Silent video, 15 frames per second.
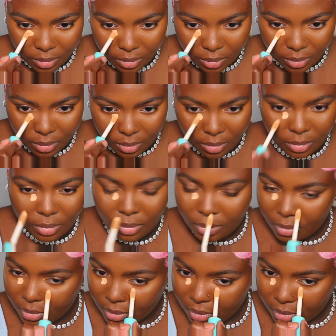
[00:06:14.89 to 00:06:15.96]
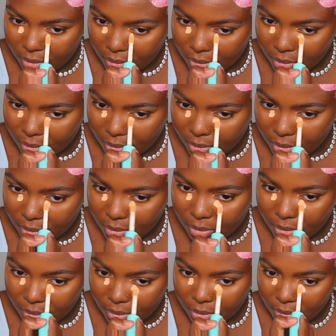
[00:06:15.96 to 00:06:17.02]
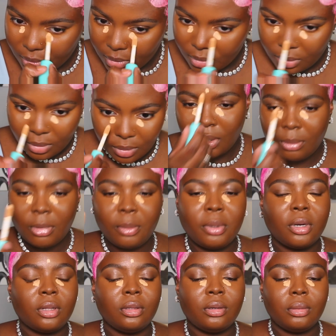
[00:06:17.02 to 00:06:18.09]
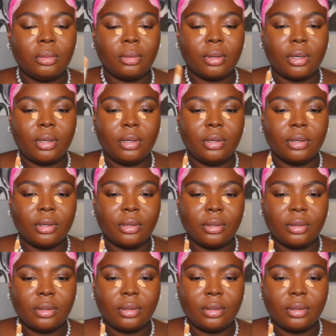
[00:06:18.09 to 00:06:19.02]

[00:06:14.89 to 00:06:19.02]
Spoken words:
Tan Golden Beige. I'm gonna put a little bit right here